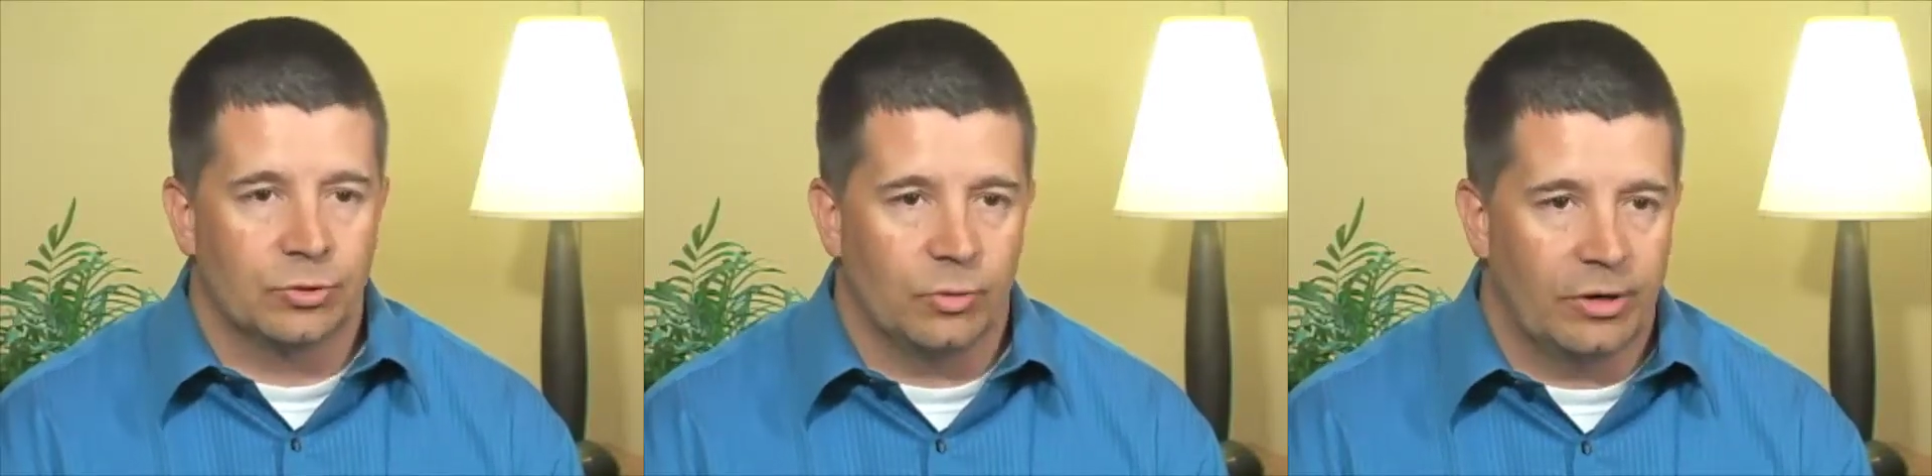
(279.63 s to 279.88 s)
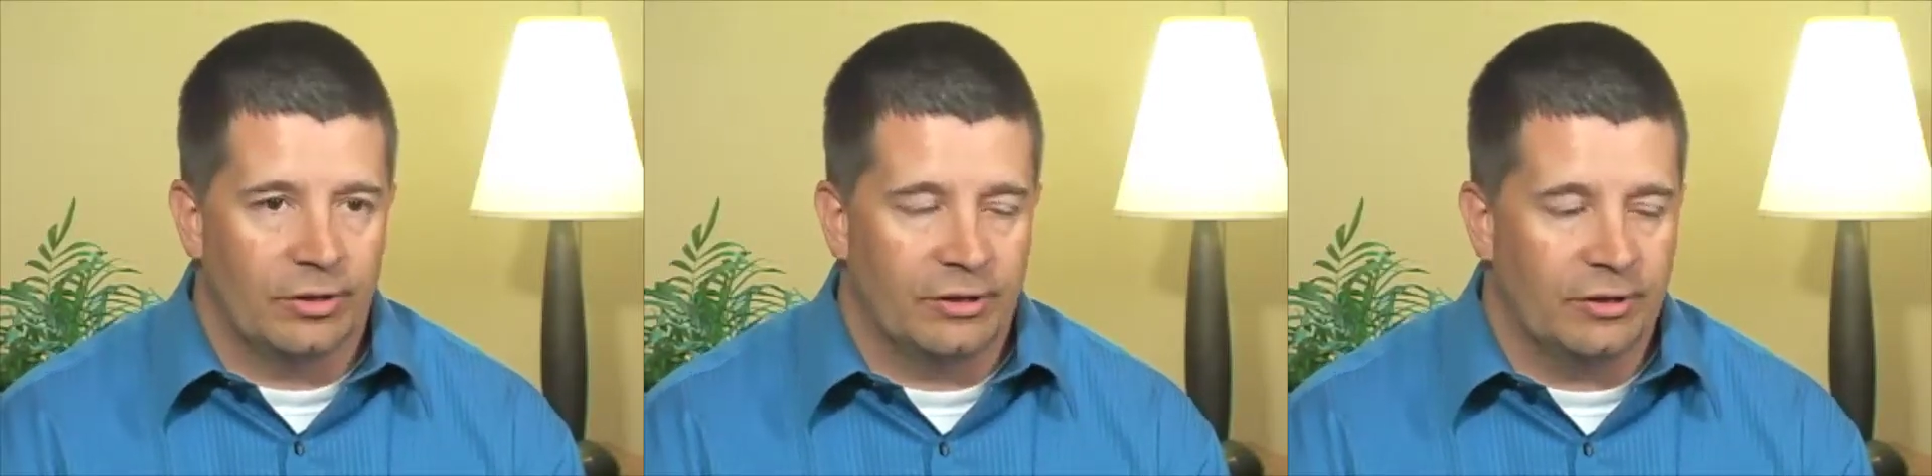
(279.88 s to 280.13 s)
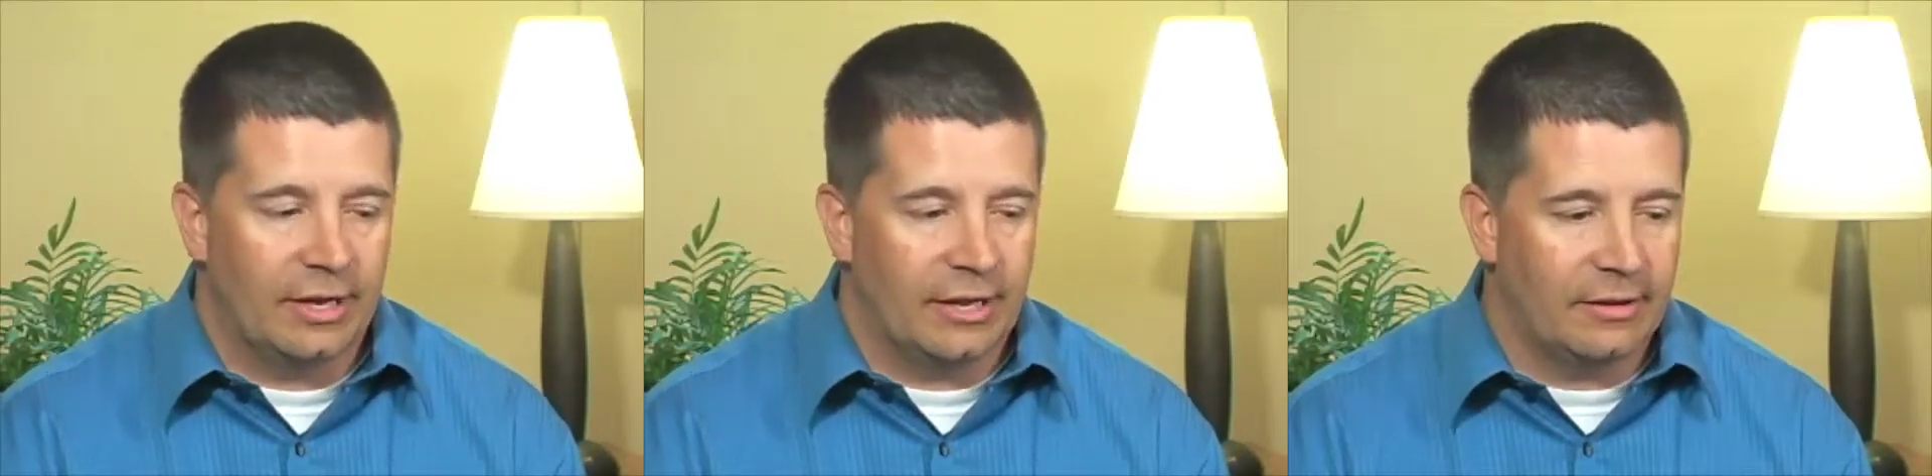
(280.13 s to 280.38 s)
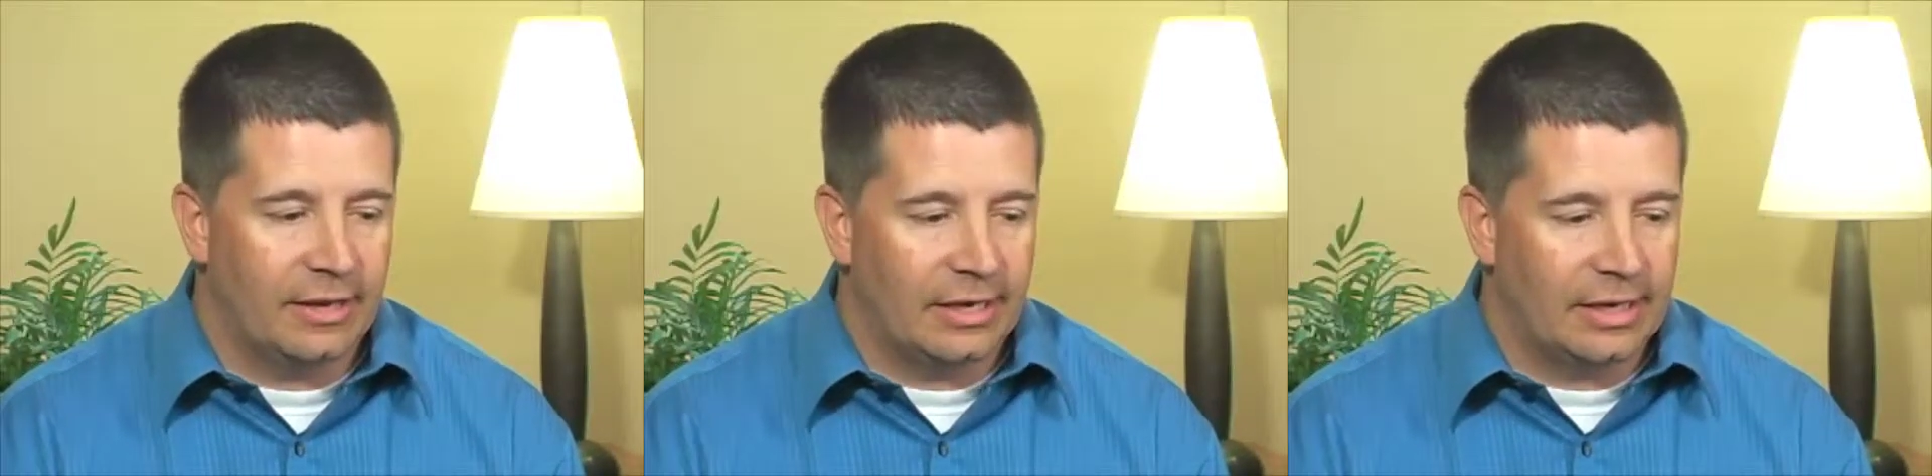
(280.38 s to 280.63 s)
with, and
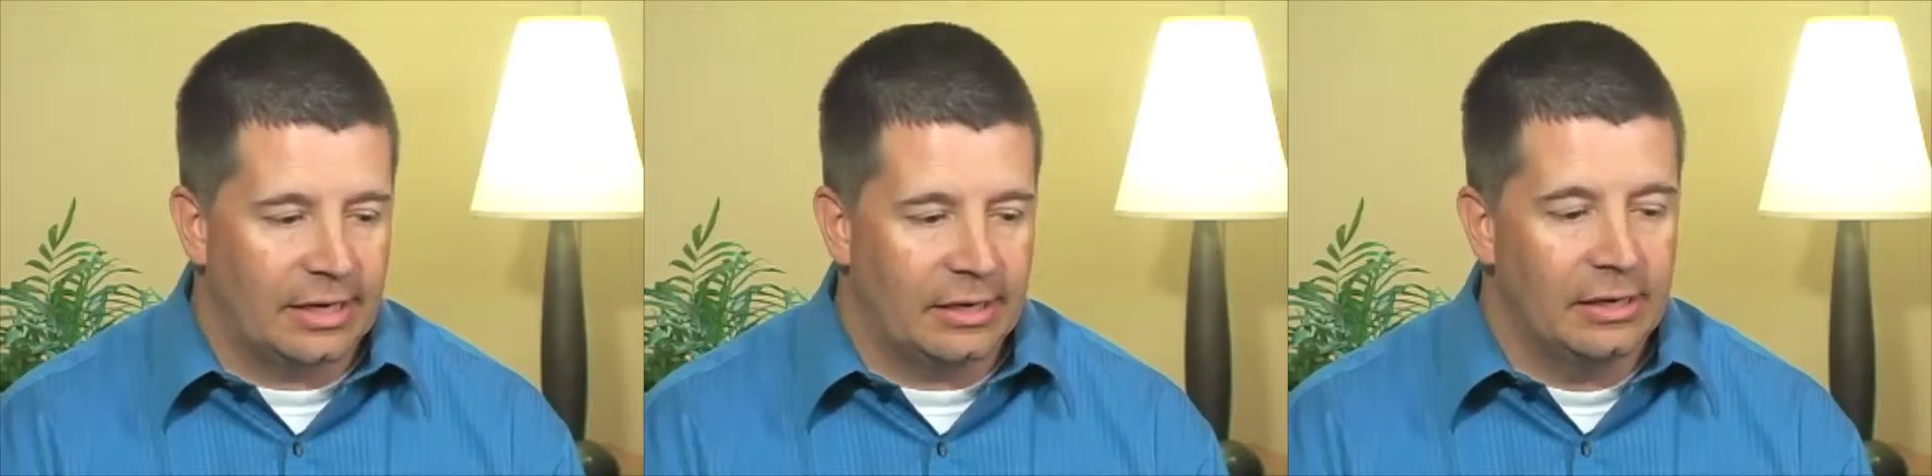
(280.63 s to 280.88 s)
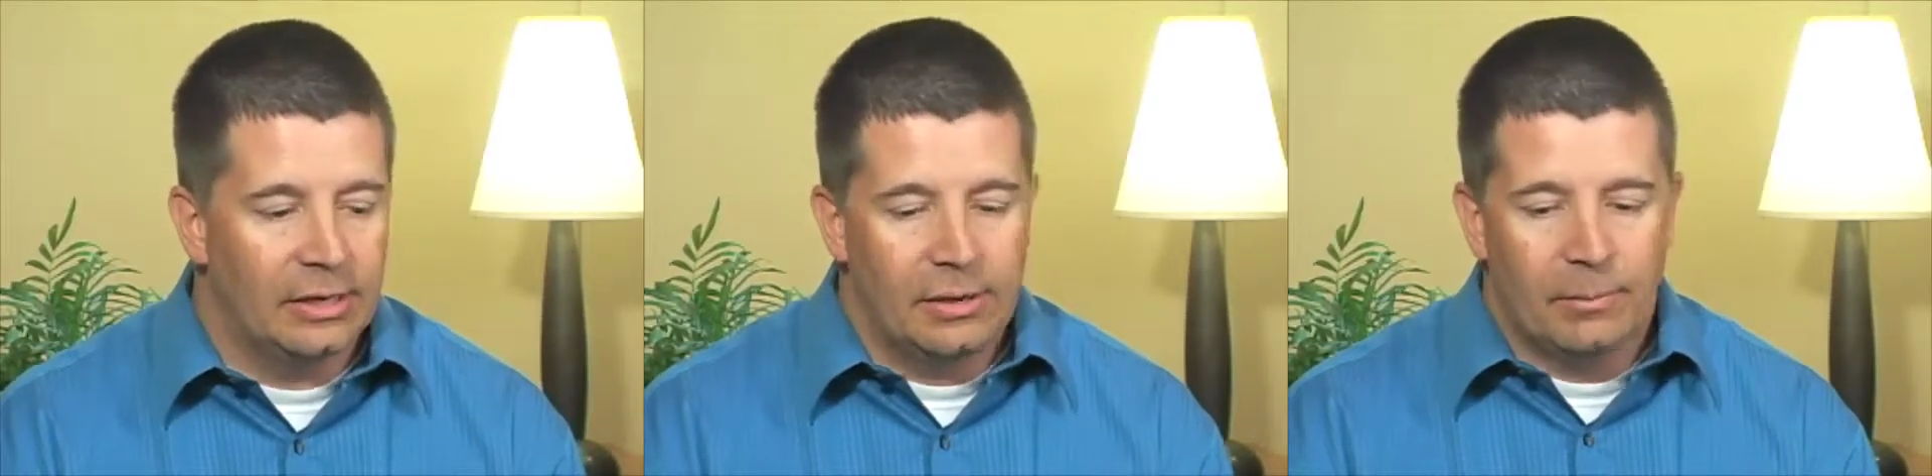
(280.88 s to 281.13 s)
that they can